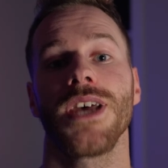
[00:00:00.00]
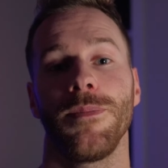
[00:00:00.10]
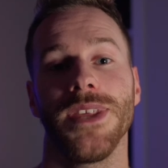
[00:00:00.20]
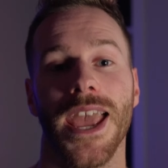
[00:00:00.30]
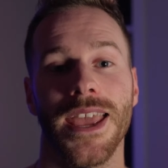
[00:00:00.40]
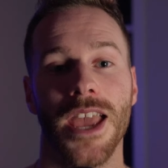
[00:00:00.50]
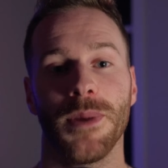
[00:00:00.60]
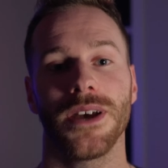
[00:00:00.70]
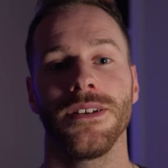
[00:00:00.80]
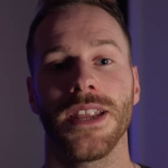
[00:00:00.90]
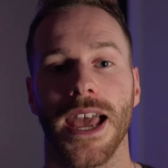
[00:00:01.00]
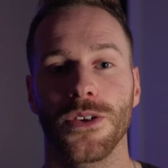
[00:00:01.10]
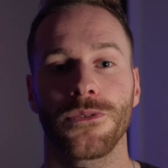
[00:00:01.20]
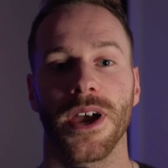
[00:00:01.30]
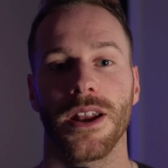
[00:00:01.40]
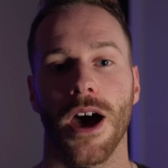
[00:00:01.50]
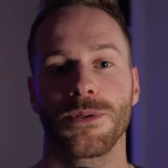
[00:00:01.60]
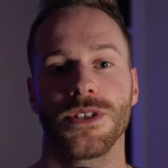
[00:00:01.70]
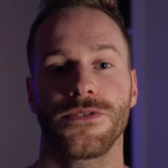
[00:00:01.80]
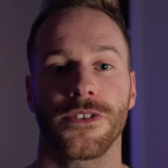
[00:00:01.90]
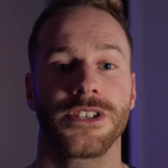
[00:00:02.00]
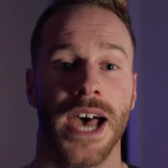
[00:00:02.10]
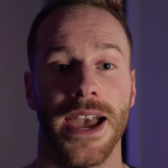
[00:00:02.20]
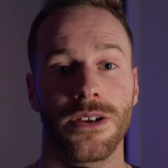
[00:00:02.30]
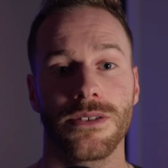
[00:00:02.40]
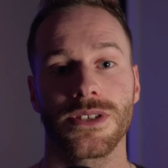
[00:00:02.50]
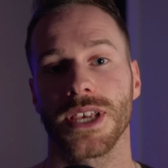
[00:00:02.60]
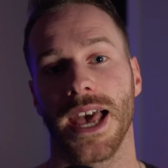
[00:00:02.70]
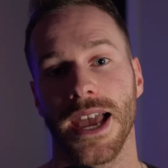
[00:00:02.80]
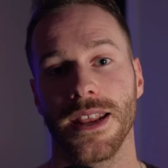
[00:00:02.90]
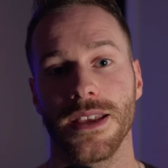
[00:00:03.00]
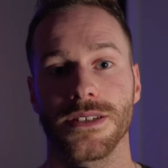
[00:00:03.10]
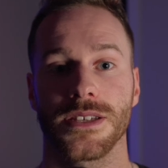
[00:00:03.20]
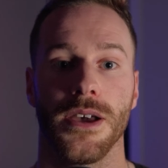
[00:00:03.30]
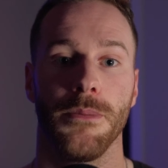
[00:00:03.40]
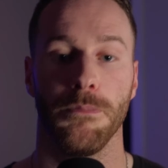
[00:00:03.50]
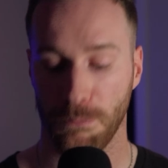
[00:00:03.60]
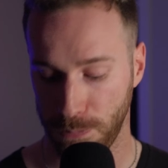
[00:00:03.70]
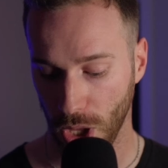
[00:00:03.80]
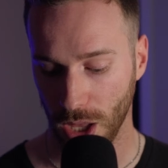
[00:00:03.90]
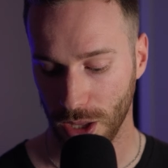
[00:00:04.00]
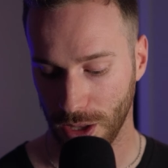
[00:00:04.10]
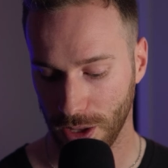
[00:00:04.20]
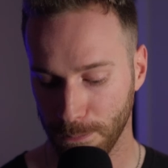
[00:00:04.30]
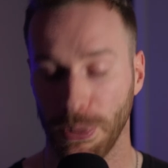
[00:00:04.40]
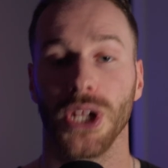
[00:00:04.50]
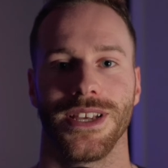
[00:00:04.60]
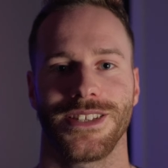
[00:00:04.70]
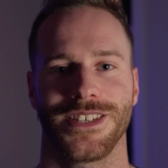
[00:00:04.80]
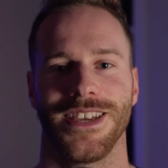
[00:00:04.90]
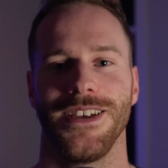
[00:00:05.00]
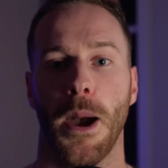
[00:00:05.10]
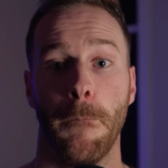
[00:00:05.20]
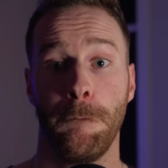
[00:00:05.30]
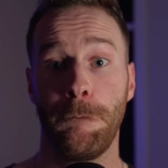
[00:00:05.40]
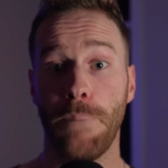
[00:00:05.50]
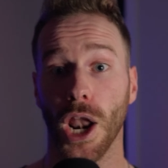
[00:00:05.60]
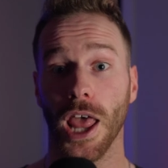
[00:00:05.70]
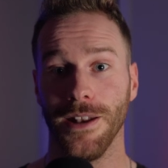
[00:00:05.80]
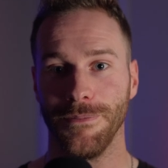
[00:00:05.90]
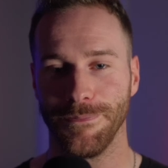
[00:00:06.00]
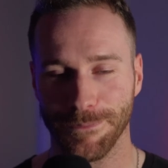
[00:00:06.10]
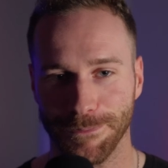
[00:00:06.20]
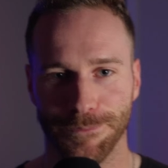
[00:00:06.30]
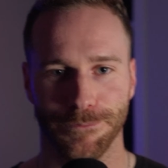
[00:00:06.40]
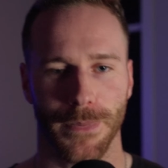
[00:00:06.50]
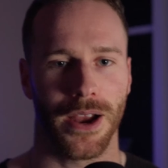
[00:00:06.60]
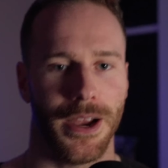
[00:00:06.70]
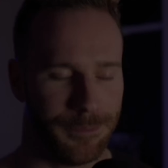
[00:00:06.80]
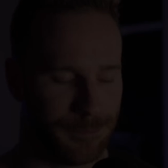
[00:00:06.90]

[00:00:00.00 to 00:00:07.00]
tap the AA button and you'll find options for titles, headings, bullets. Bullet! All right.